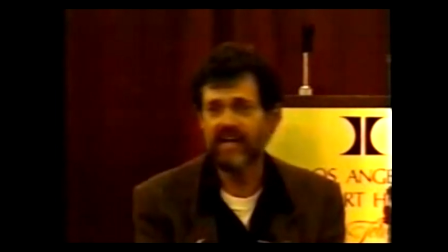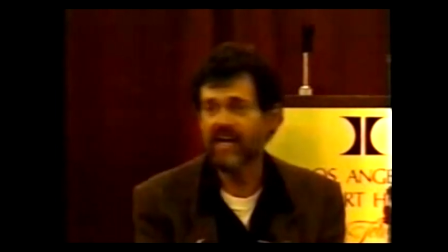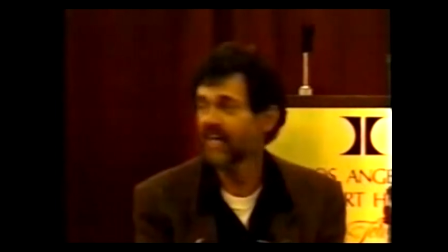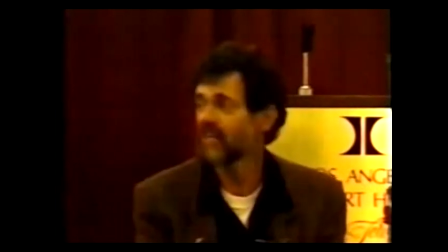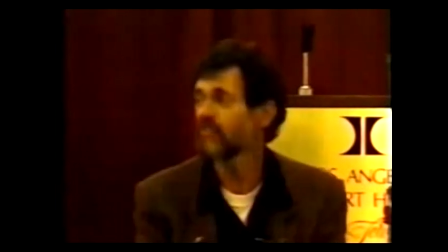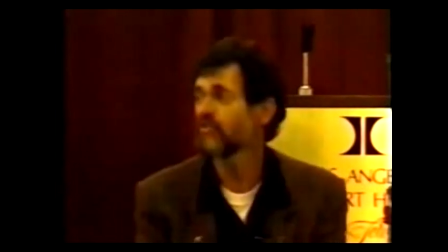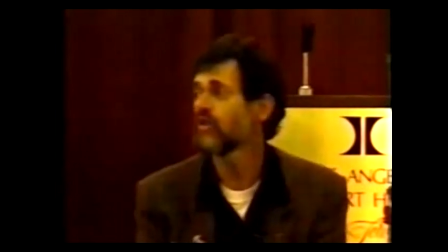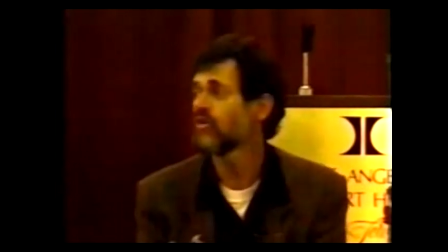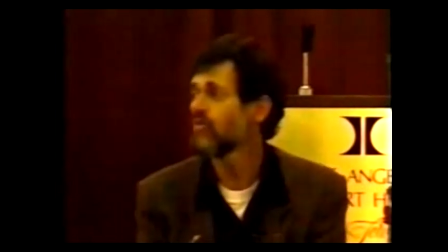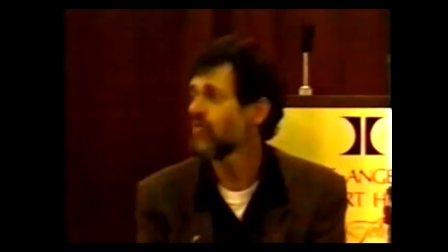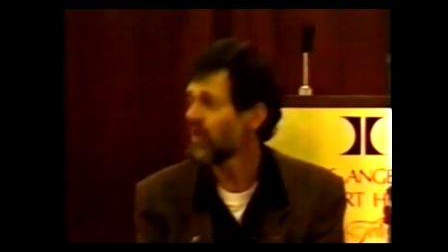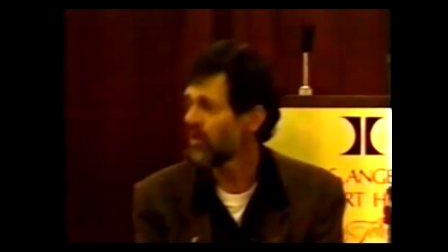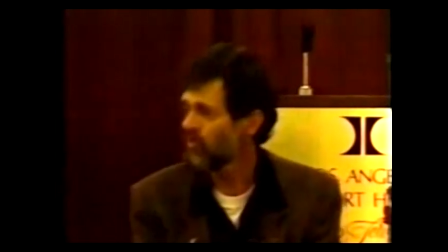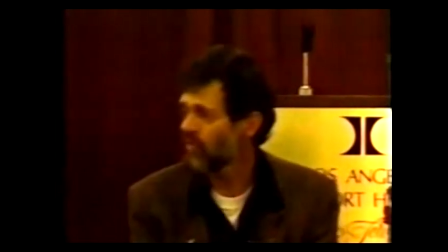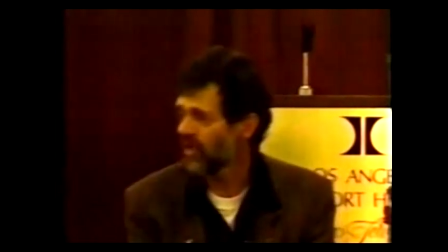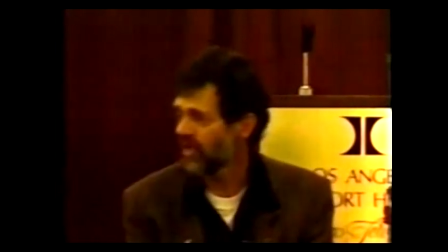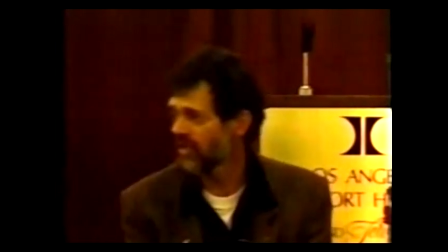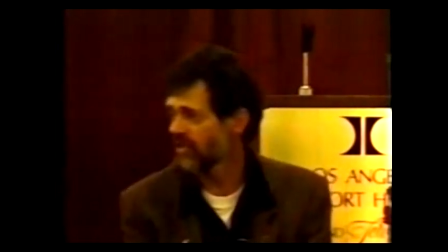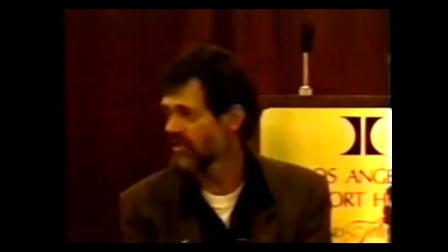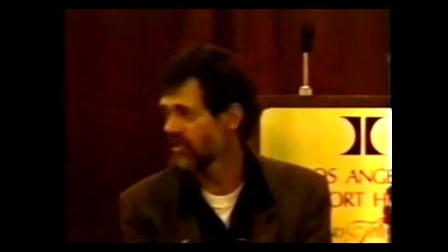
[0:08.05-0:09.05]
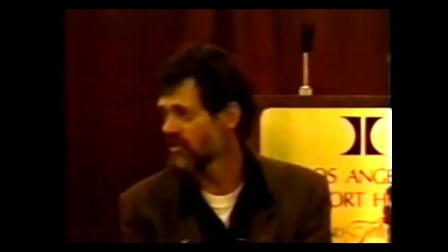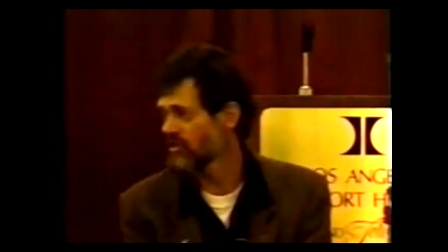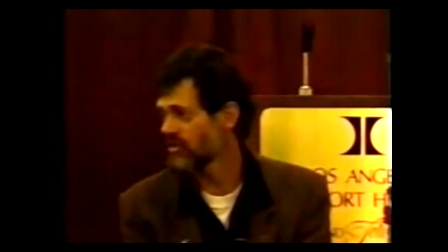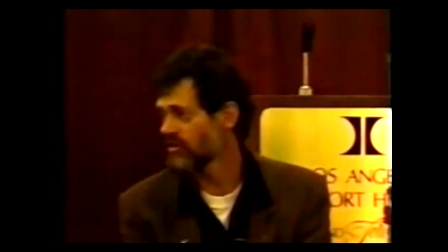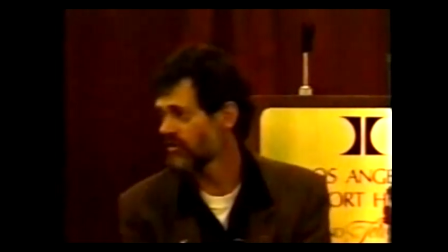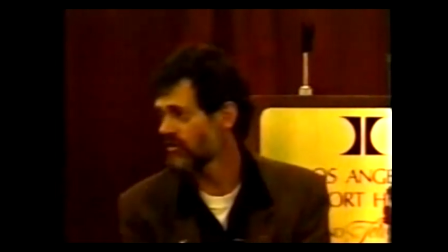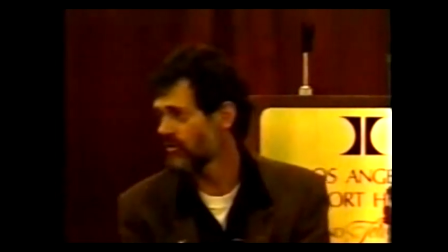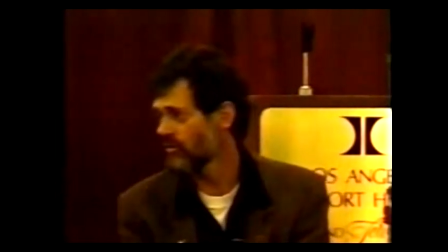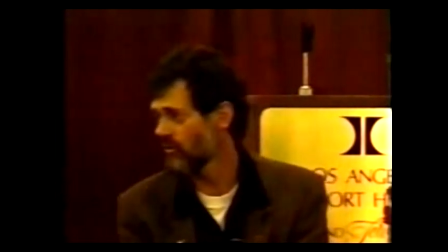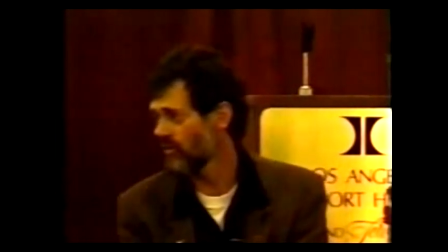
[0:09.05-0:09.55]
I don't know what we're going to
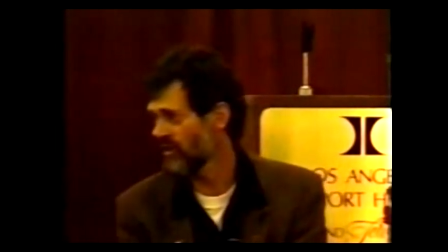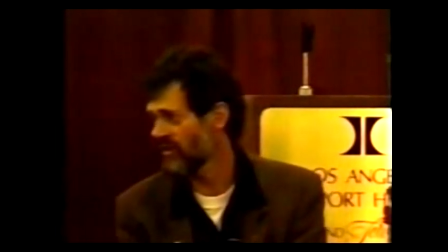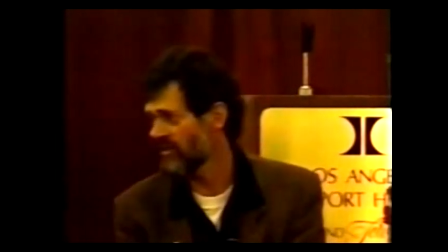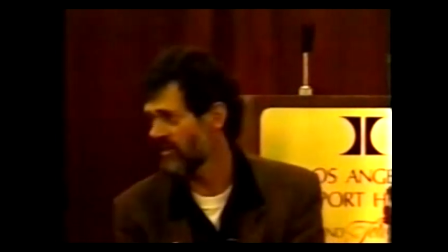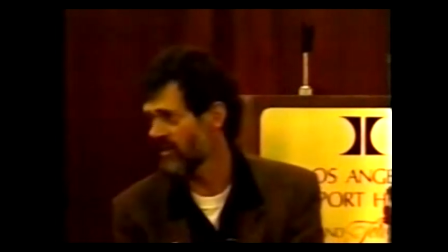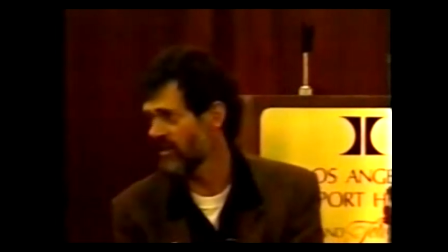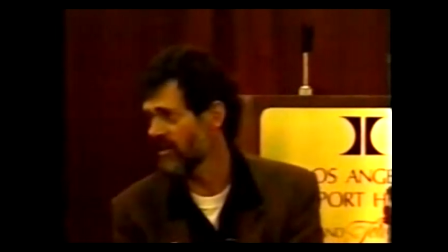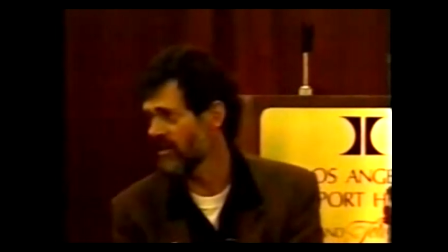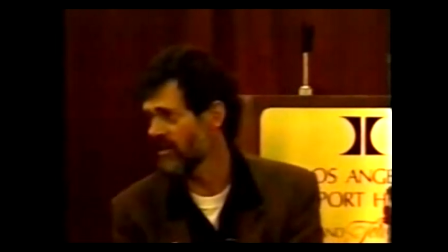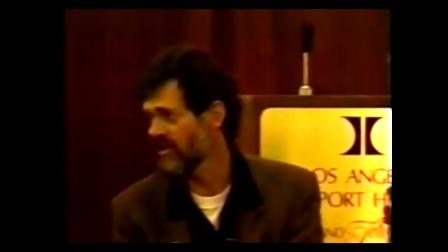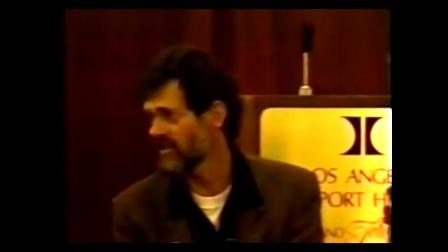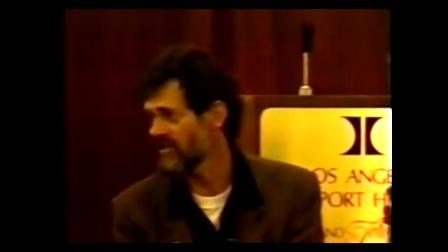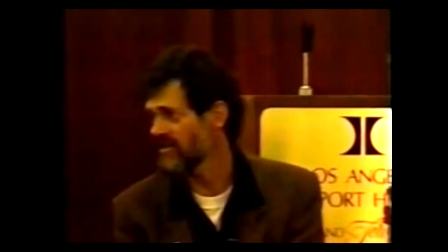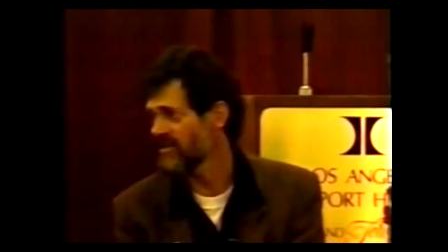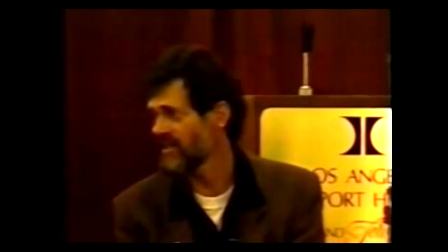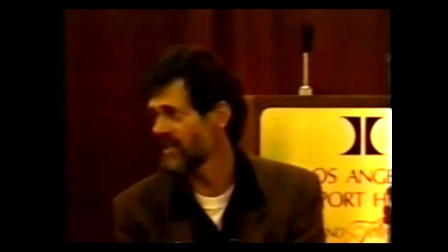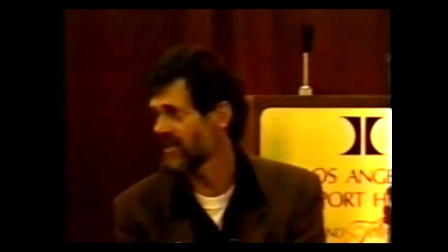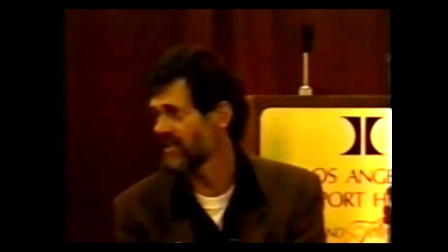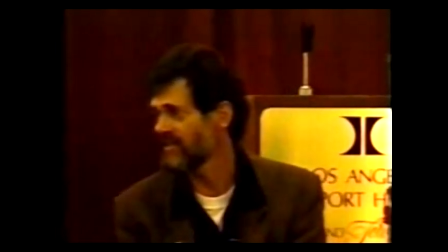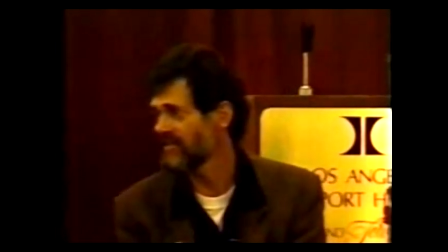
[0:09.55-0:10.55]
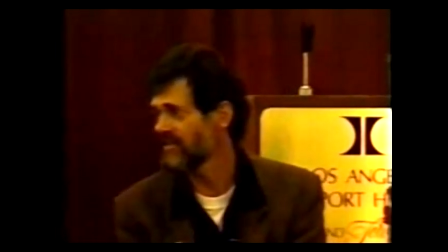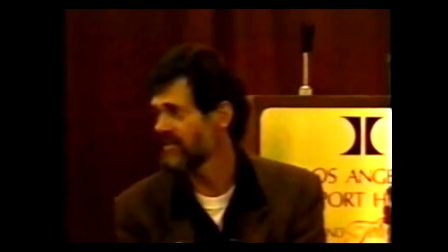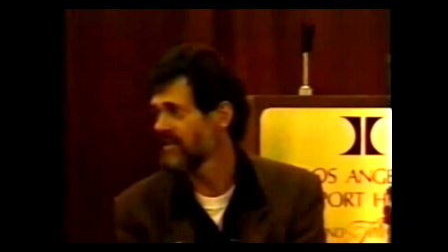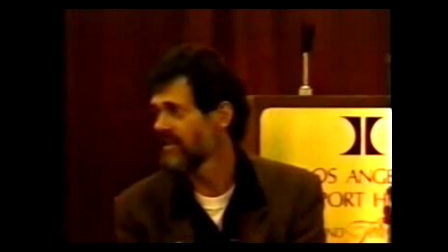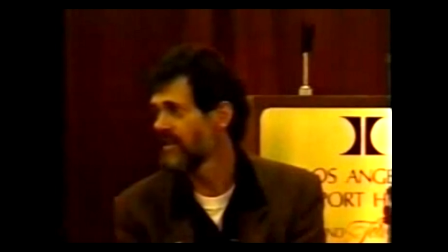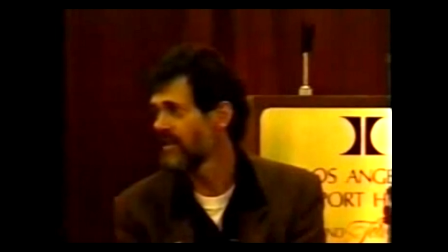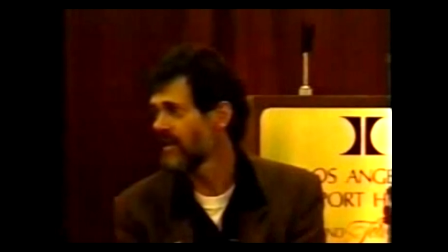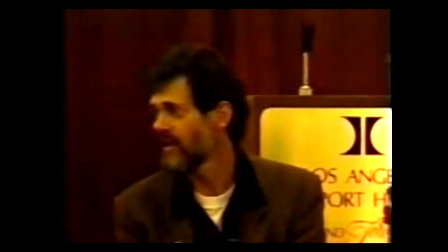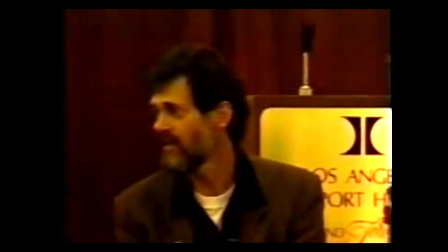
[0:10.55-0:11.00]
do with the content